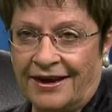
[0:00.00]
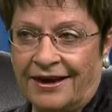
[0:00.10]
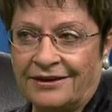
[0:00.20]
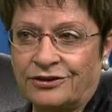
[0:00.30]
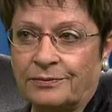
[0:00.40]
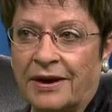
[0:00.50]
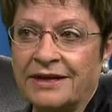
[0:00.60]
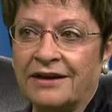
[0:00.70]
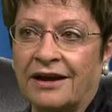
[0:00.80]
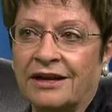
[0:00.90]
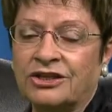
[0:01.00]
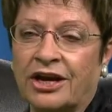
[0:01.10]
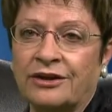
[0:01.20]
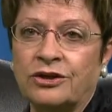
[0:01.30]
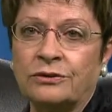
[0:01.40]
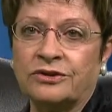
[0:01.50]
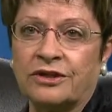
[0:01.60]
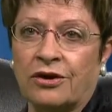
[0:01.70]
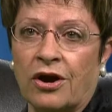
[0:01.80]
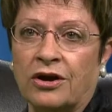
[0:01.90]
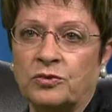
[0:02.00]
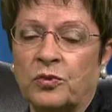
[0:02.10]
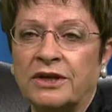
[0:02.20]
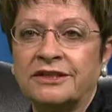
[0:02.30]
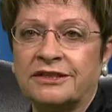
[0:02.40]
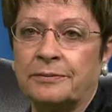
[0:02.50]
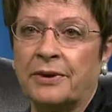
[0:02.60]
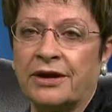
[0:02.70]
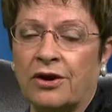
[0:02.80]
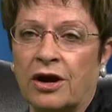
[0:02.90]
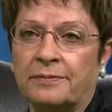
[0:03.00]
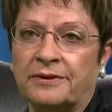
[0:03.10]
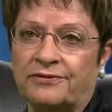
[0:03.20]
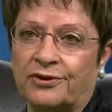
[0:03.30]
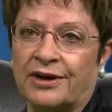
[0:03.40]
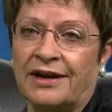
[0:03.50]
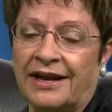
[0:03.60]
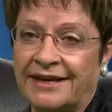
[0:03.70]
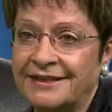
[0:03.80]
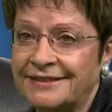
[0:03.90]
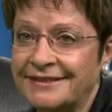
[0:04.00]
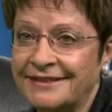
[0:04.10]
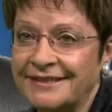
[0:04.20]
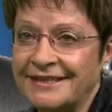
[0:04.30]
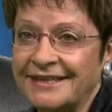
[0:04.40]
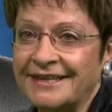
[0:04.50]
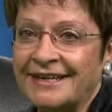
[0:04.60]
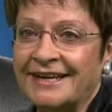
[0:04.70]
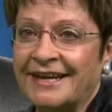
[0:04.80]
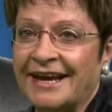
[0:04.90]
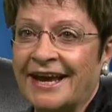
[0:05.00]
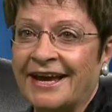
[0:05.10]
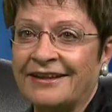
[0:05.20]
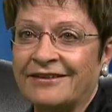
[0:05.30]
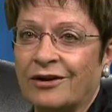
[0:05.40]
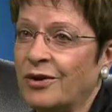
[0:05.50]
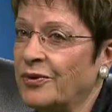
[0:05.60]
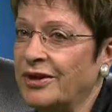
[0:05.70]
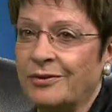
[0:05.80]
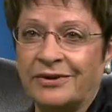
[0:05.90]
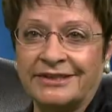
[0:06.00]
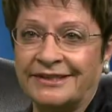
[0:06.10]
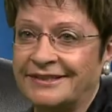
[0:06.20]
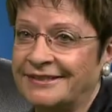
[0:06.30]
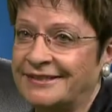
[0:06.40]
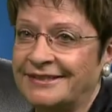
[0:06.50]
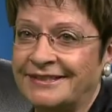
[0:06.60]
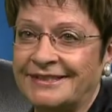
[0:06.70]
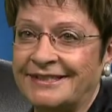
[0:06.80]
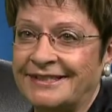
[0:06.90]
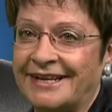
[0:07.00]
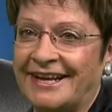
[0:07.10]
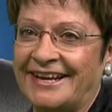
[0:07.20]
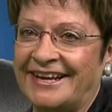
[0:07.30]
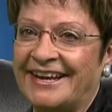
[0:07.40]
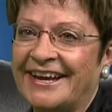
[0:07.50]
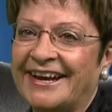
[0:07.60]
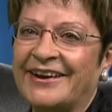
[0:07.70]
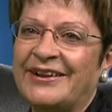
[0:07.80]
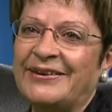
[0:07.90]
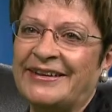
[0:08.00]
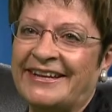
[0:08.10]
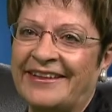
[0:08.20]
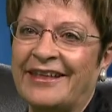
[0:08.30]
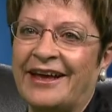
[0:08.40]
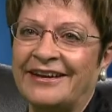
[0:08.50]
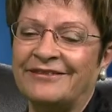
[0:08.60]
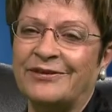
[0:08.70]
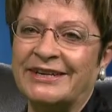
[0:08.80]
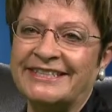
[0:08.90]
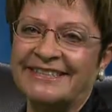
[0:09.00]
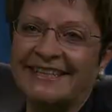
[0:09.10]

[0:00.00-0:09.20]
And to my knowledge, I had used the card once to buy carpet for a client, and the clothing wasn't included in that invoice.